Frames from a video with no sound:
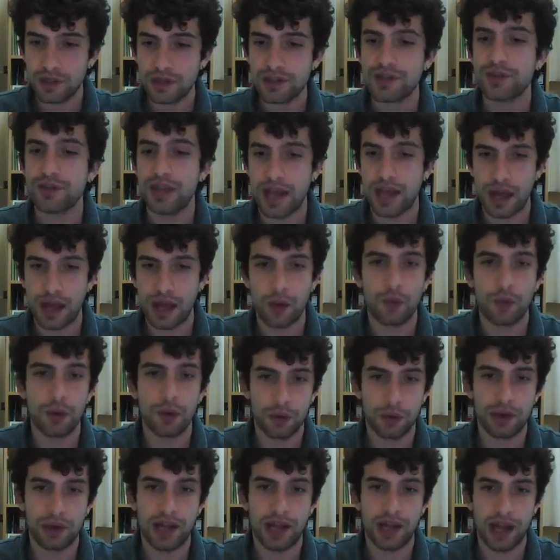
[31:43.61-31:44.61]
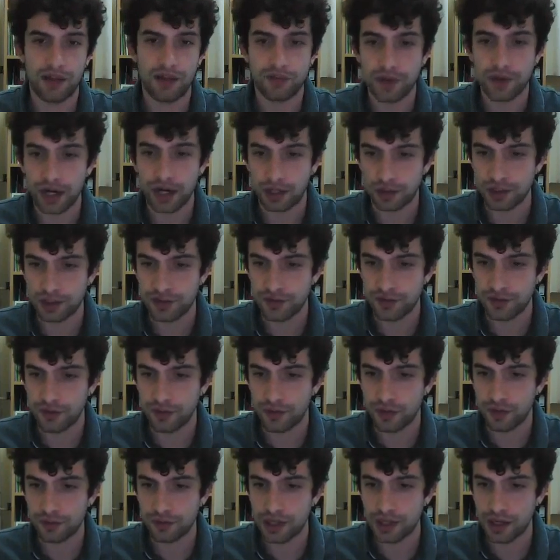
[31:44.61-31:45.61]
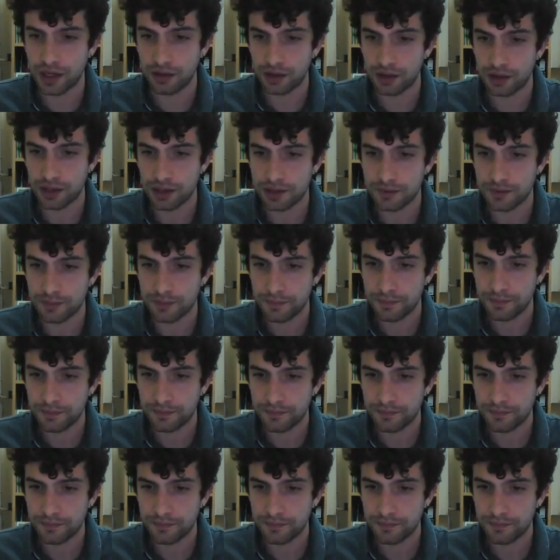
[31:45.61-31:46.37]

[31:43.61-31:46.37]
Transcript: So yeah, we will have records for those areas.